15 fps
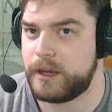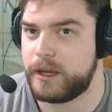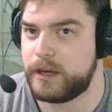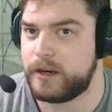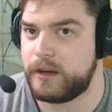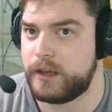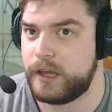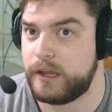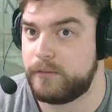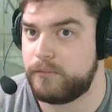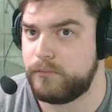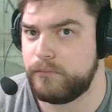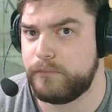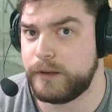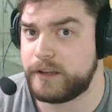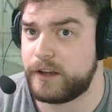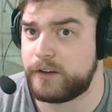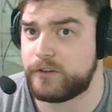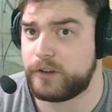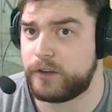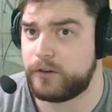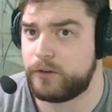I mean, it
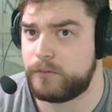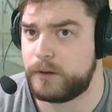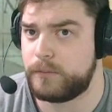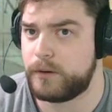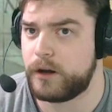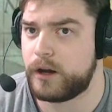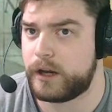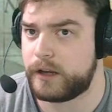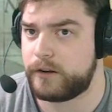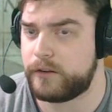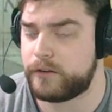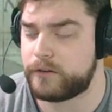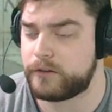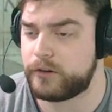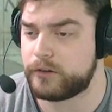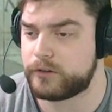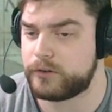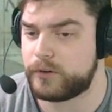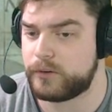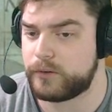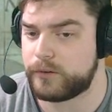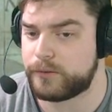potentially could be behind this locked
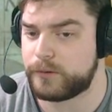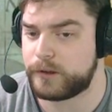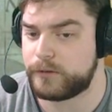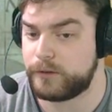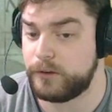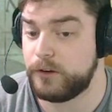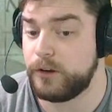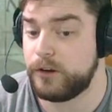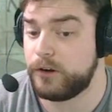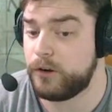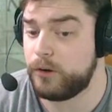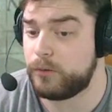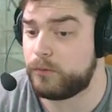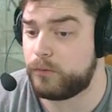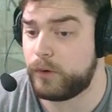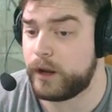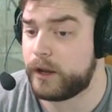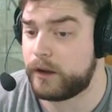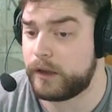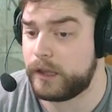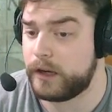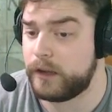door as well. You don't know
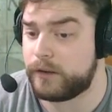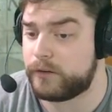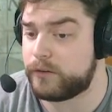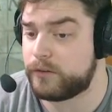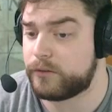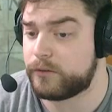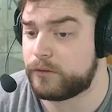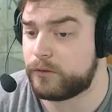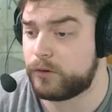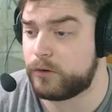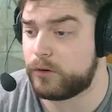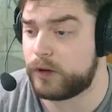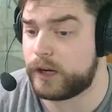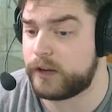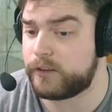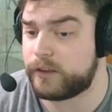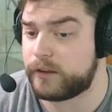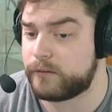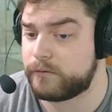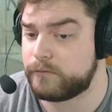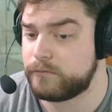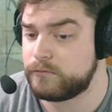where it is or
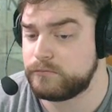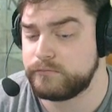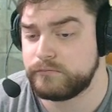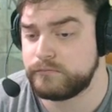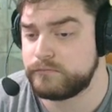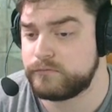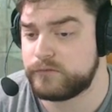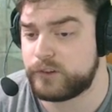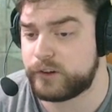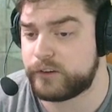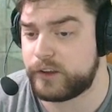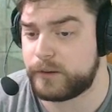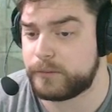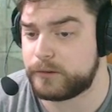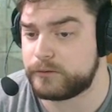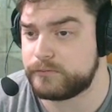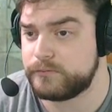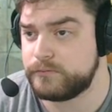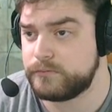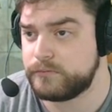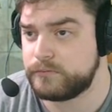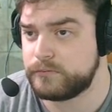anything, for example.
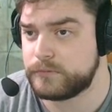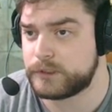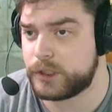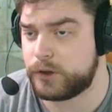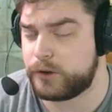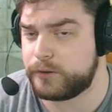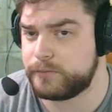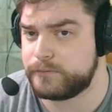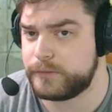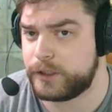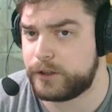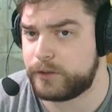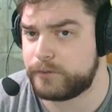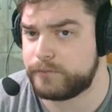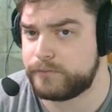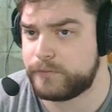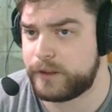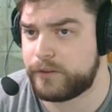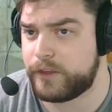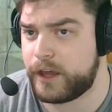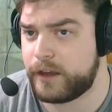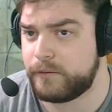So,
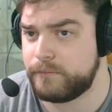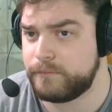there's that.